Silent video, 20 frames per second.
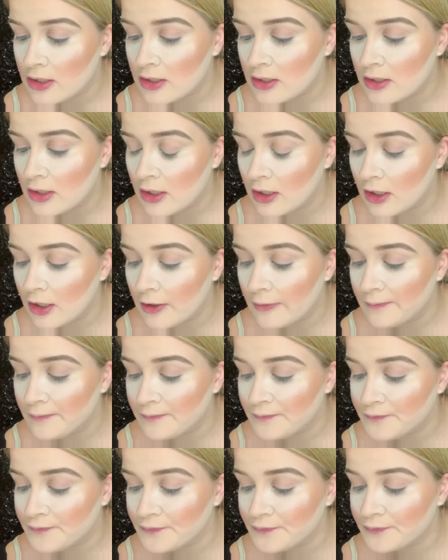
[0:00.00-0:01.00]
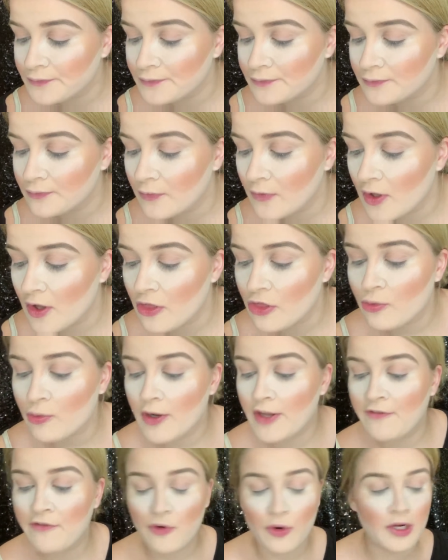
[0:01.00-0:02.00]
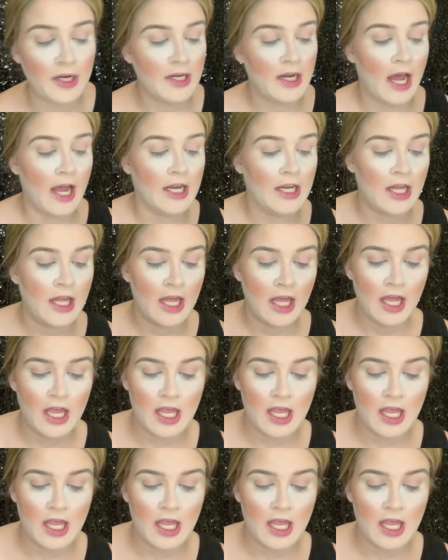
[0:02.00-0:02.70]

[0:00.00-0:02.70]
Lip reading: see, $3.49.